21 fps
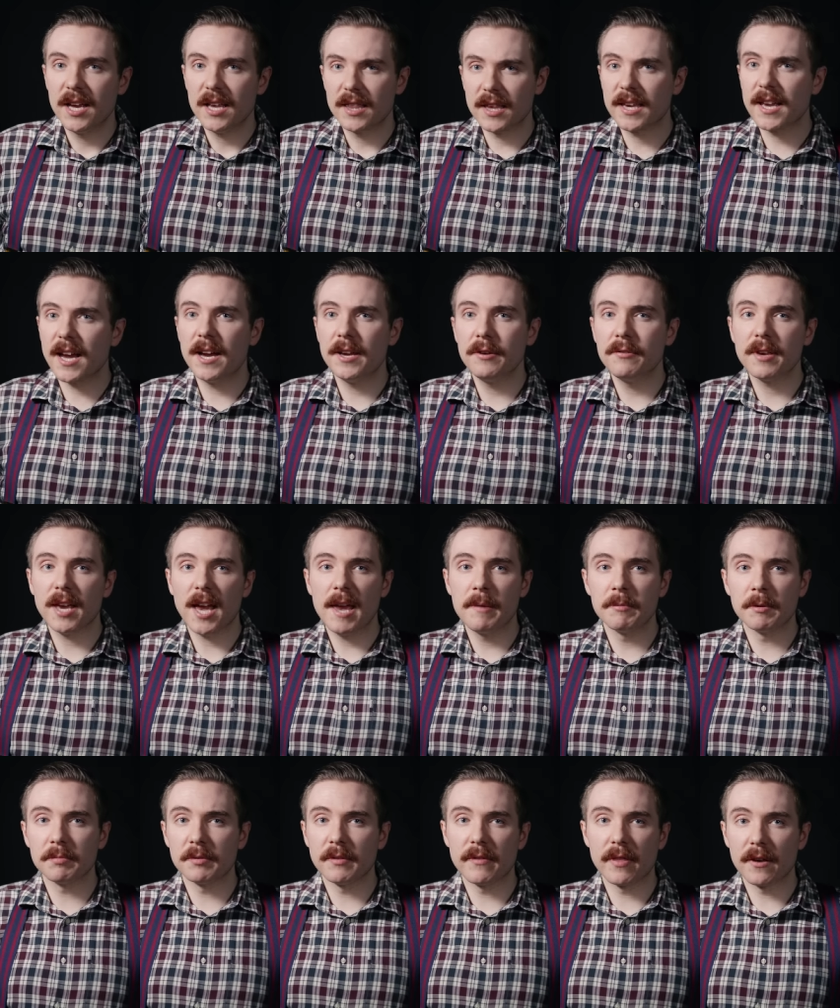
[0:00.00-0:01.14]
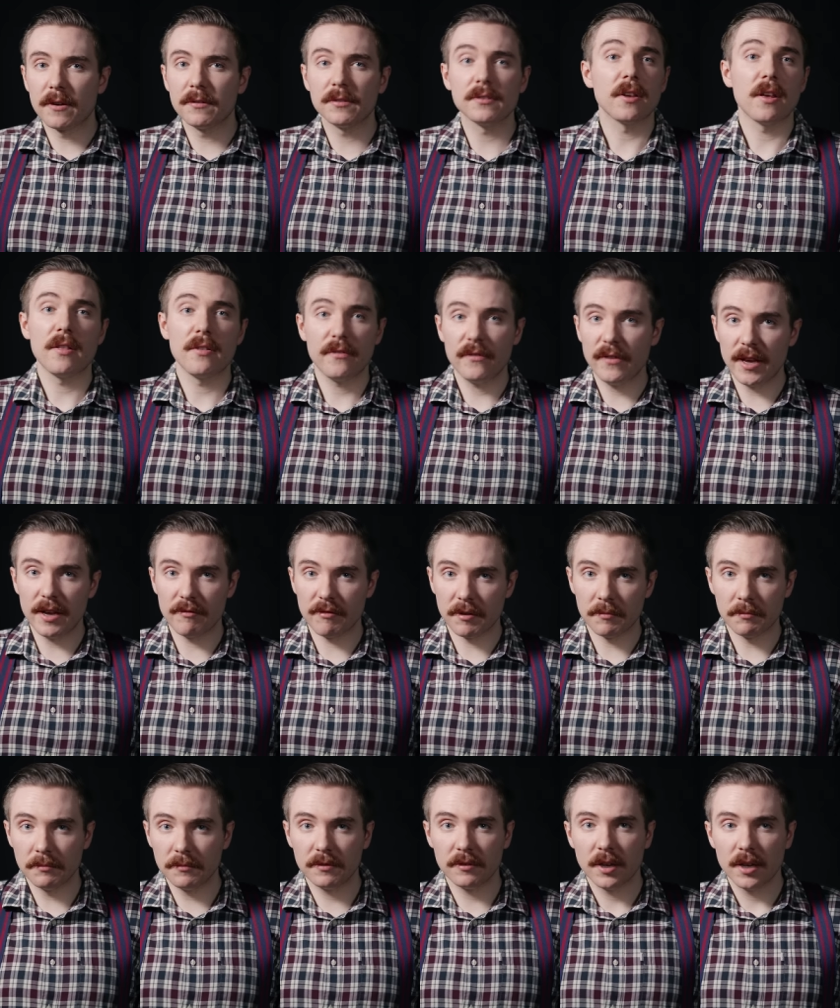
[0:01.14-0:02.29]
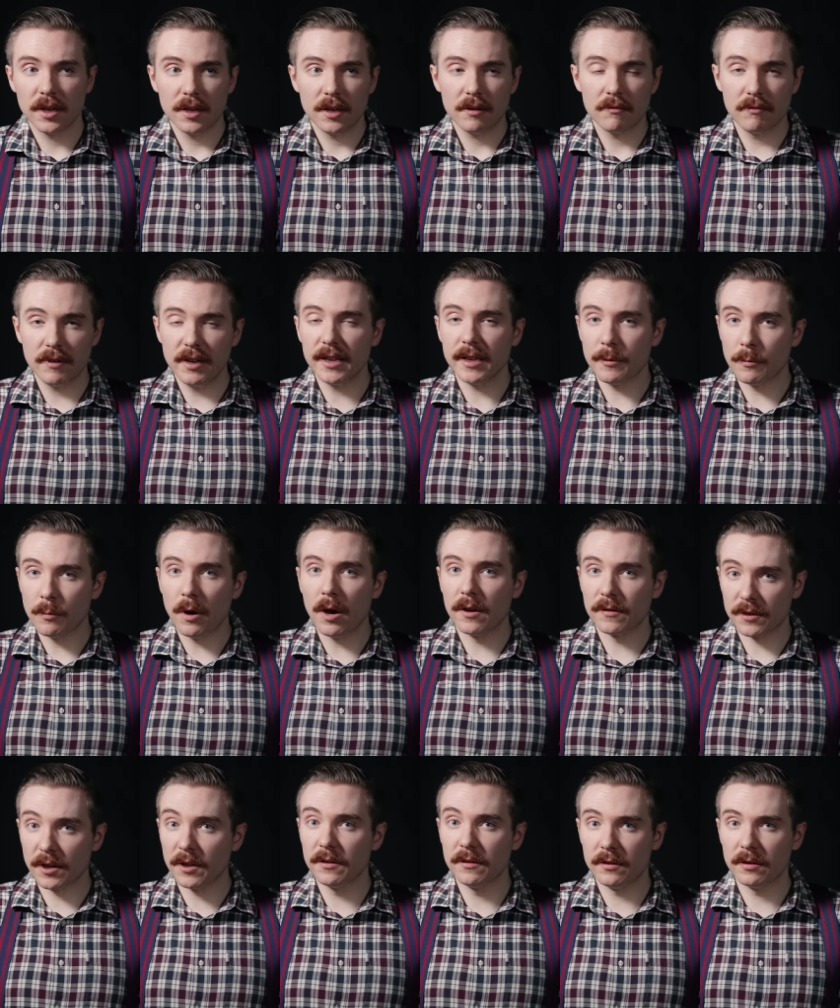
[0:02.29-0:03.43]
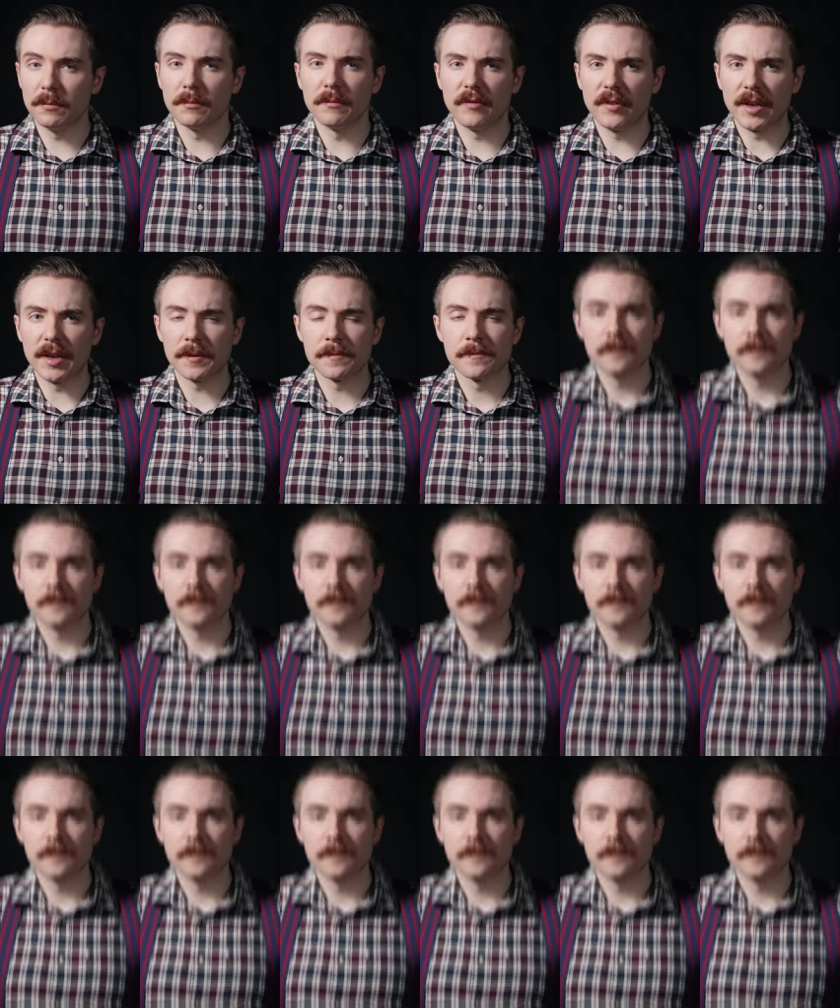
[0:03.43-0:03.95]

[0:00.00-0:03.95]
The guy who came up with those theorems really was on something.